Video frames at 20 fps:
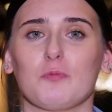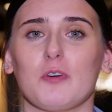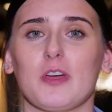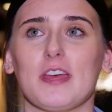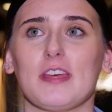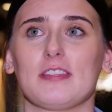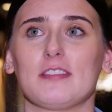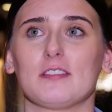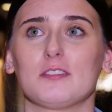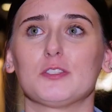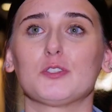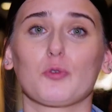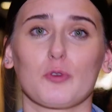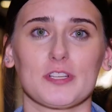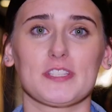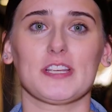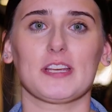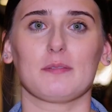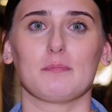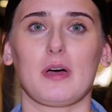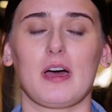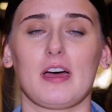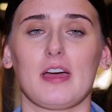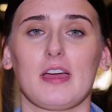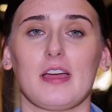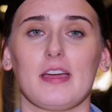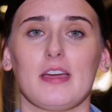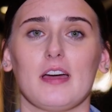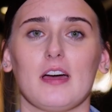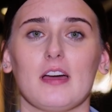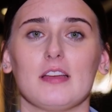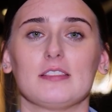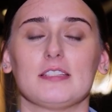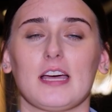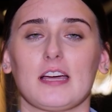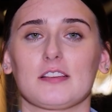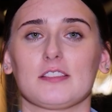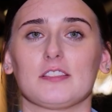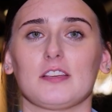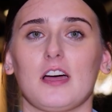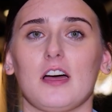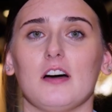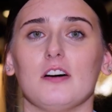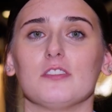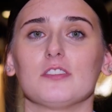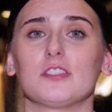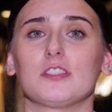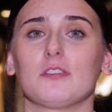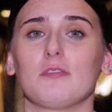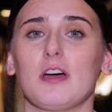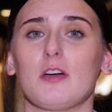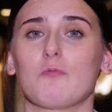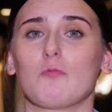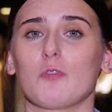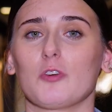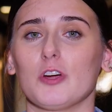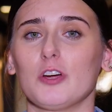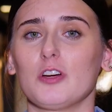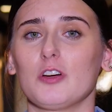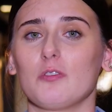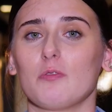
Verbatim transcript: with sourcing my textiles. So I work